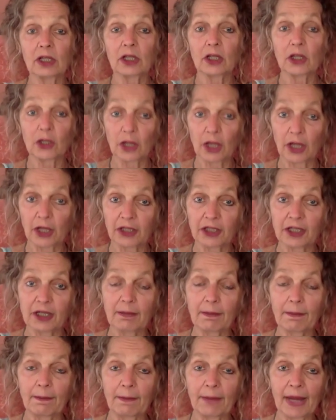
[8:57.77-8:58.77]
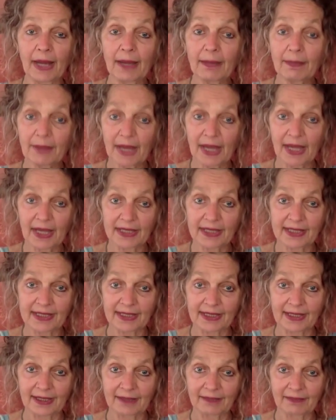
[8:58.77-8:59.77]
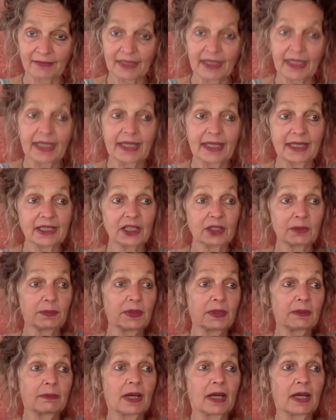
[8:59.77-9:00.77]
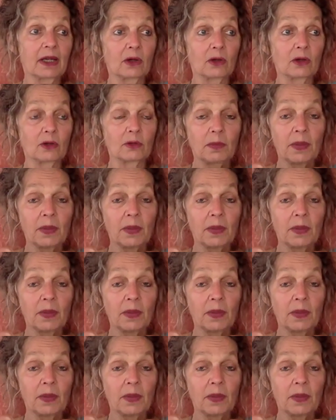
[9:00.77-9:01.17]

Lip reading: not bypassing. It's been my own